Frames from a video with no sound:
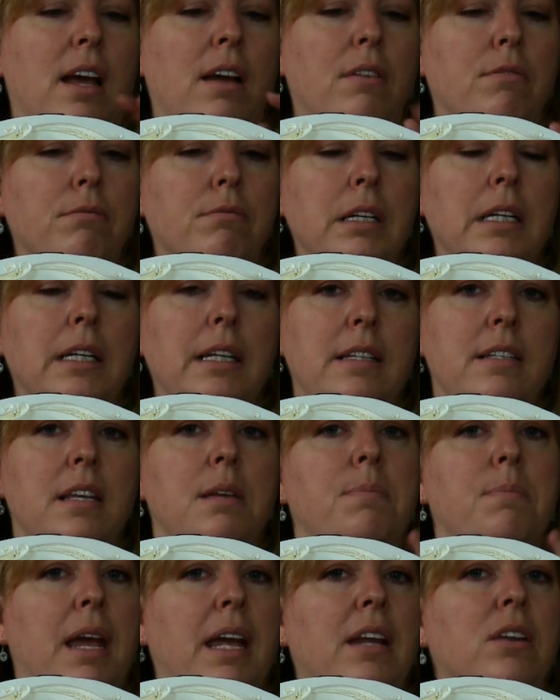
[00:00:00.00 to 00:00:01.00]
I really
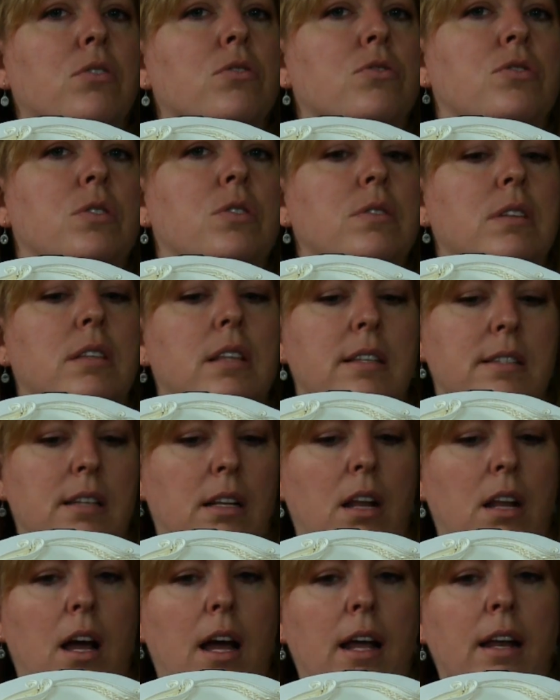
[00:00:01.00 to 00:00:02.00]
see painters using this a
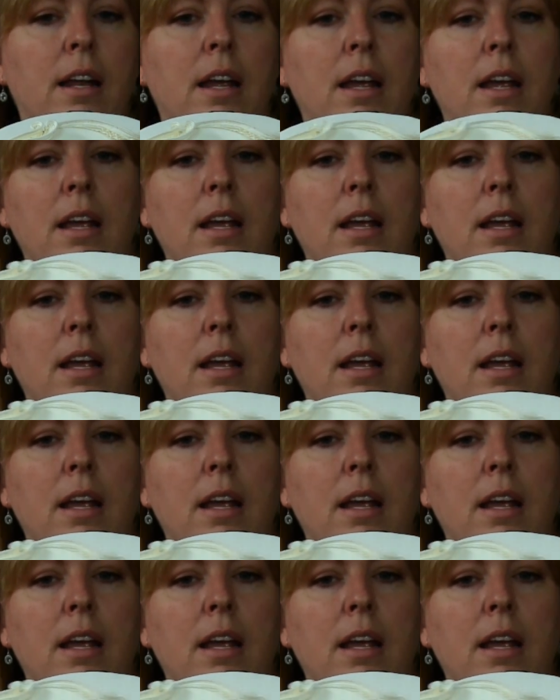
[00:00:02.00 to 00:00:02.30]
lot.